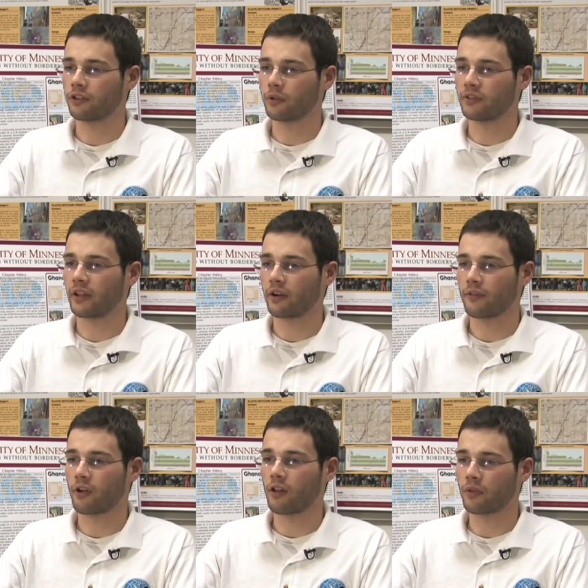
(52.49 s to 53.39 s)
The students that are
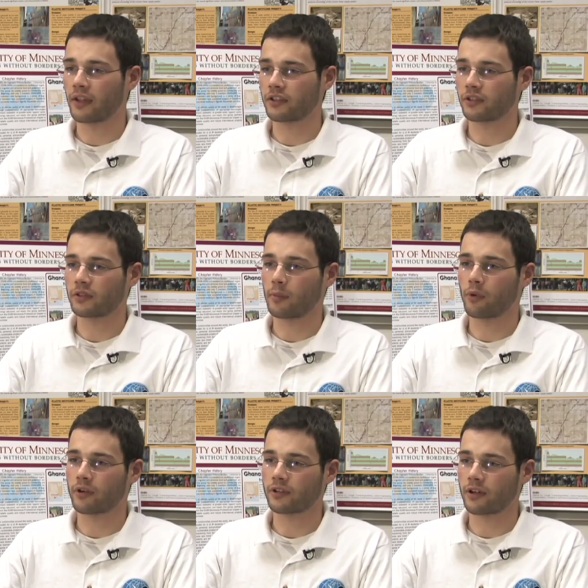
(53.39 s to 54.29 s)
involved with Engineers Without
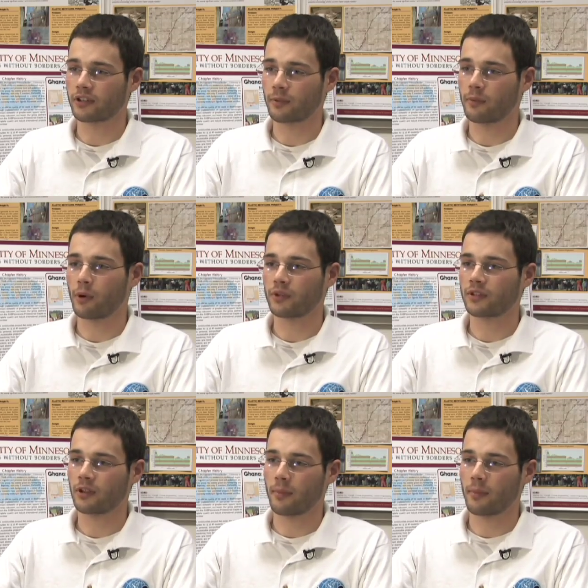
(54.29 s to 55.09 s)
Borders are some of the most